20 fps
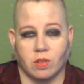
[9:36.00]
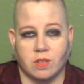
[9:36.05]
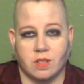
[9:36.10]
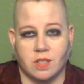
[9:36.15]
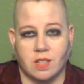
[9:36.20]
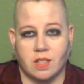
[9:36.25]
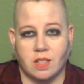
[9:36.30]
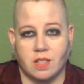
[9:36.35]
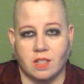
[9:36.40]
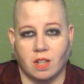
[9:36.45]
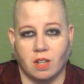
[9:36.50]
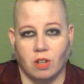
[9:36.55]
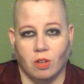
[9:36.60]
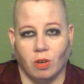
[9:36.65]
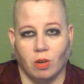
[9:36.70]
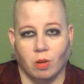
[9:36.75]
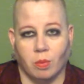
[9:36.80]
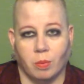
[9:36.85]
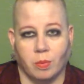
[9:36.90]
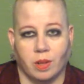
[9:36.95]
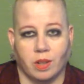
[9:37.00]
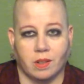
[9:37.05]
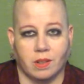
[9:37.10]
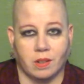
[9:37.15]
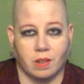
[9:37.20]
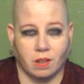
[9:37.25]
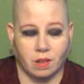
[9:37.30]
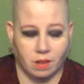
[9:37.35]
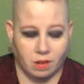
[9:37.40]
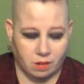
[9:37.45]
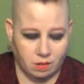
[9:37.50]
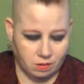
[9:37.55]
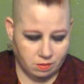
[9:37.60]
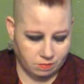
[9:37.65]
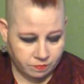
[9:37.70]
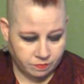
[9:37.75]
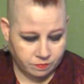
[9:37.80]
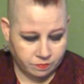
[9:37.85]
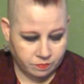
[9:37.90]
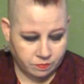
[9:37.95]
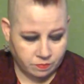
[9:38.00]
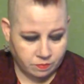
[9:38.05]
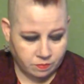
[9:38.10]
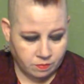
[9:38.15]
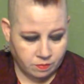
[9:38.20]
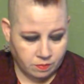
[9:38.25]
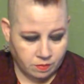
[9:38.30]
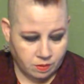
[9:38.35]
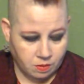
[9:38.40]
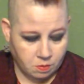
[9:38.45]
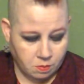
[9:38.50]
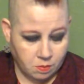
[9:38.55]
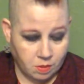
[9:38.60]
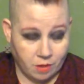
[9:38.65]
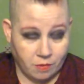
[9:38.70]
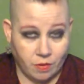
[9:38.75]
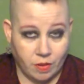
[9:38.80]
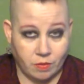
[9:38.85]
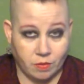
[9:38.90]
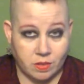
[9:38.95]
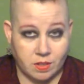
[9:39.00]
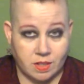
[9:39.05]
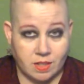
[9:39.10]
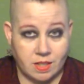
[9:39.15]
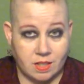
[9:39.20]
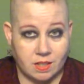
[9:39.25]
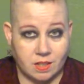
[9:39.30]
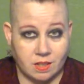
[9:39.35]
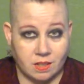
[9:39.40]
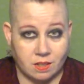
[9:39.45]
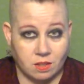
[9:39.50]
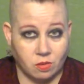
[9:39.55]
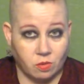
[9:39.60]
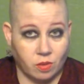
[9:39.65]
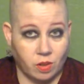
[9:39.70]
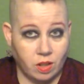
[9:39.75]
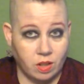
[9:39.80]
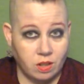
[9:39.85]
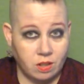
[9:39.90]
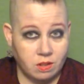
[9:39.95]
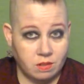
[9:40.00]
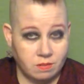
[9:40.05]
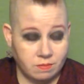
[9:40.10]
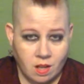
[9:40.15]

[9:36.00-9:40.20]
centaur or a minotaur. My favorite season is fall.